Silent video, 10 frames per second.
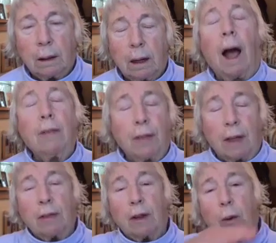And
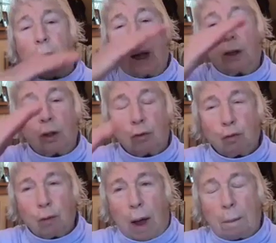then the ground
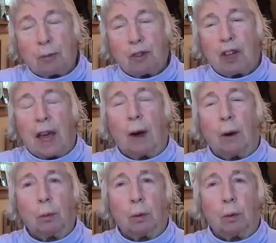drops down.